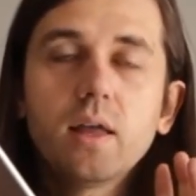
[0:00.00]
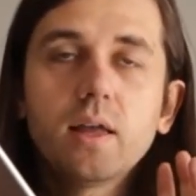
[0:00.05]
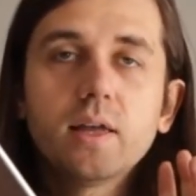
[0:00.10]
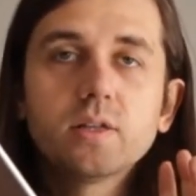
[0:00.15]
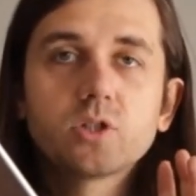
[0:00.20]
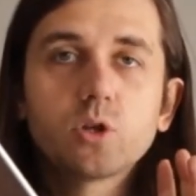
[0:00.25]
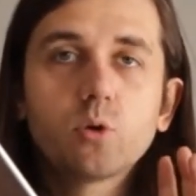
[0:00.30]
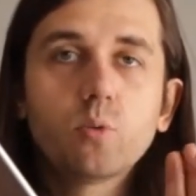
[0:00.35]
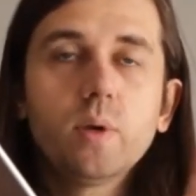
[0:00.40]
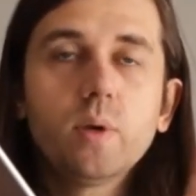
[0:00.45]

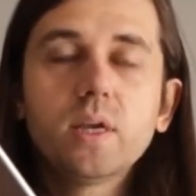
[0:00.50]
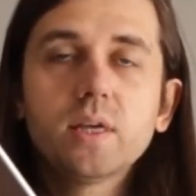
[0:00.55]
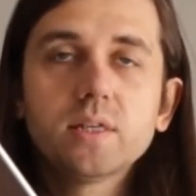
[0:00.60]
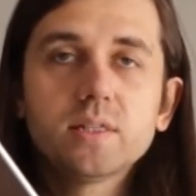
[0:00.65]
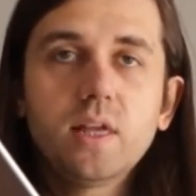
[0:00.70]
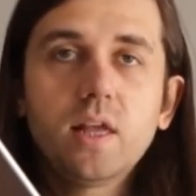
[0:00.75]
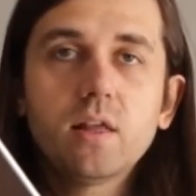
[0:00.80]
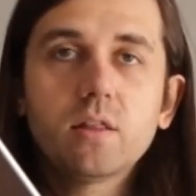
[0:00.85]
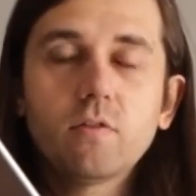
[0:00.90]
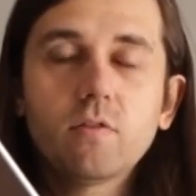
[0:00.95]
and so we can
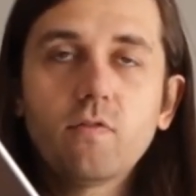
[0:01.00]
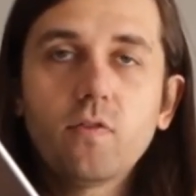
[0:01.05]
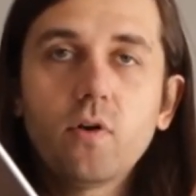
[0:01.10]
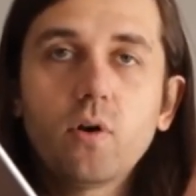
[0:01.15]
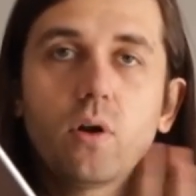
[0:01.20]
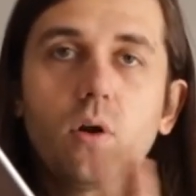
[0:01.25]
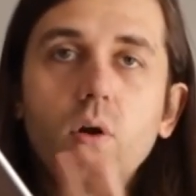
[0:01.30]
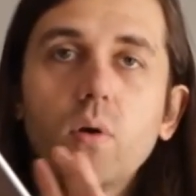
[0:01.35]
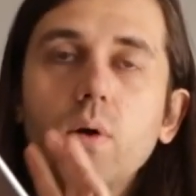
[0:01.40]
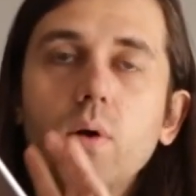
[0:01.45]
take the
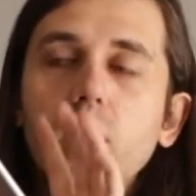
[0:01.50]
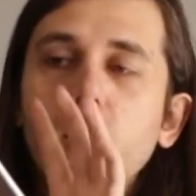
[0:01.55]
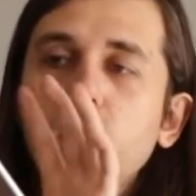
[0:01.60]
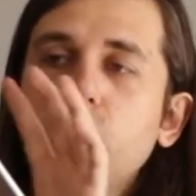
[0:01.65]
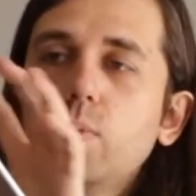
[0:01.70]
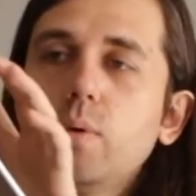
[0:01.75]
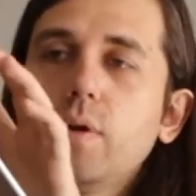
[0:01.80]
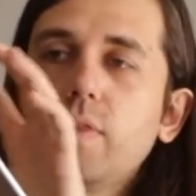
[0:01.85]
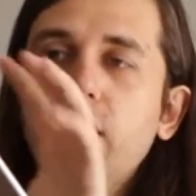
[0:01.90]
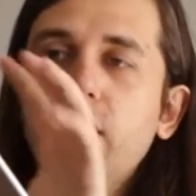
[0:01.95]
photo
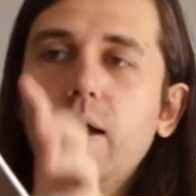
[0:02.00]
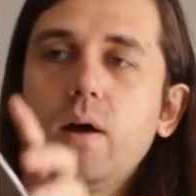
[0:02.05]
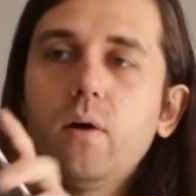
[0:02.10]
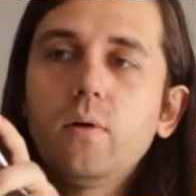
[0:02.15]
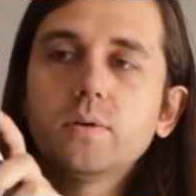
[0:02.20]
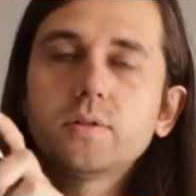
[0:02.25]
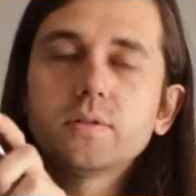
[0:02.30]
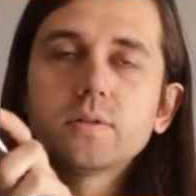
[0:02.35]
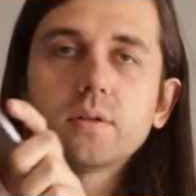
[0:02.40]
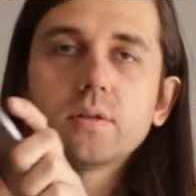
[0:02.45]

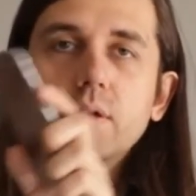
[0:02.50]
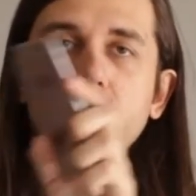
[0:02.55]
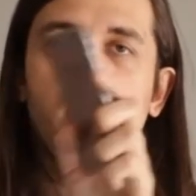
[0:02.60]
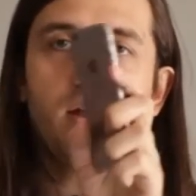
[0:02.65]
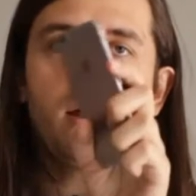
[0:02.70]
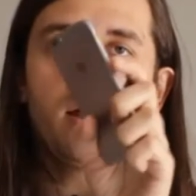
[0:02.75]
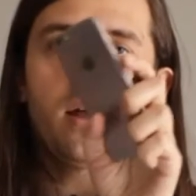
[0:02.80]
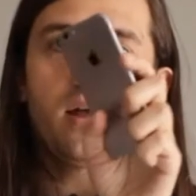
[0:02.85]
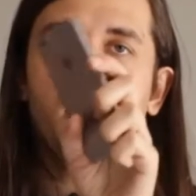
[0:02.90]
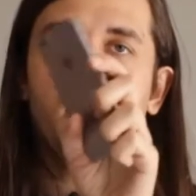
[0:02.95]
without
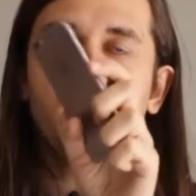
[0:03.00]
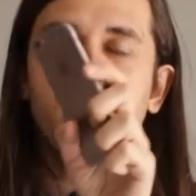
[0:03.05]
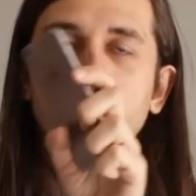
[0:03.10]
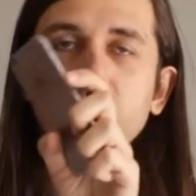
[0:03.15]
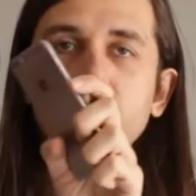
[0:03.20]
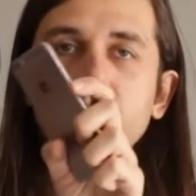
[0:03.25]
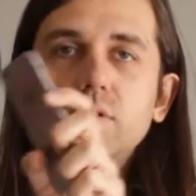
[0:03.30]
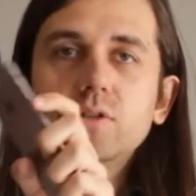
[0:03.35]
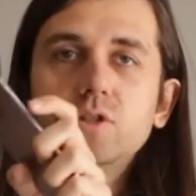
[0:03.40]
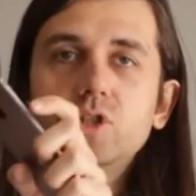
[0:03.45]

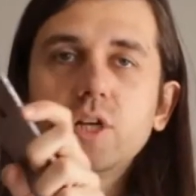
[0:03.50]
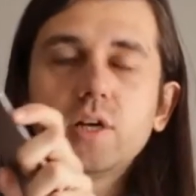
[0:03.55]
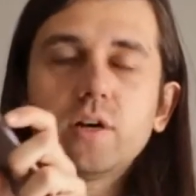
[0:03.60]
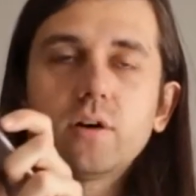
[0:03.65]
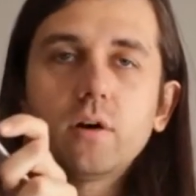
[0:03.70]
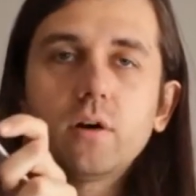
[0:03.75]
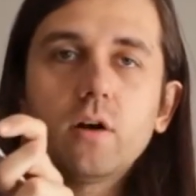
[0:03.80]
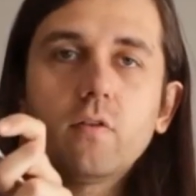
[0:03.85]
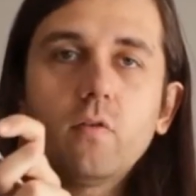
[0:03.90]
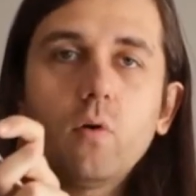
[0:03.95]
the
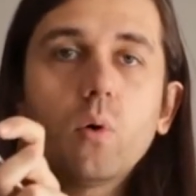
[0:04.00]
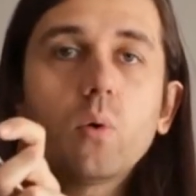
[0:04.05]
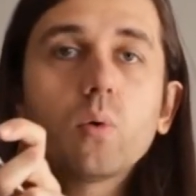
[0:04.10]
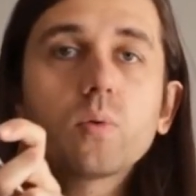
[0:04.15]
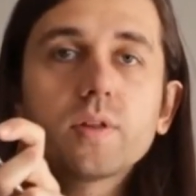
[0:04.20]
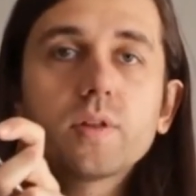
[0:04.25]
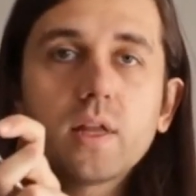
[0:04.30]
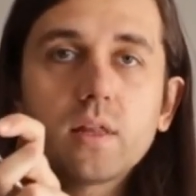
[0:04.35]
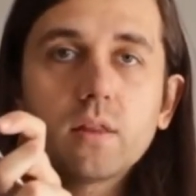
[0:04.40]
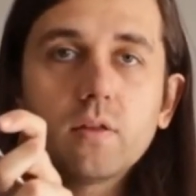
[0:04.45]
jitter of
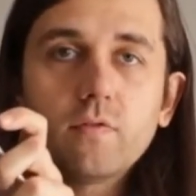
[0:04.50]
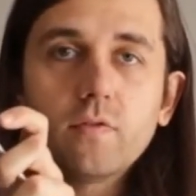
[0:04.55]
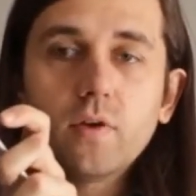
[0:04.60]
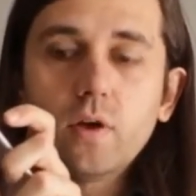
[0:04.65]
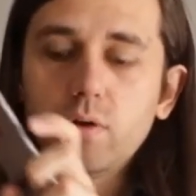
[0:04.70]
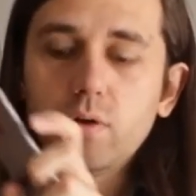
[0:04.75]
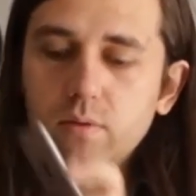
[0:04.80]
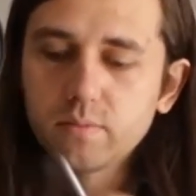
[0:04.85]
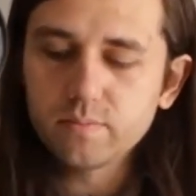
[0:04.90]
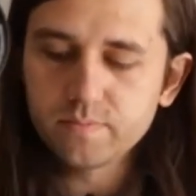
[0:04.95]
holding the phone.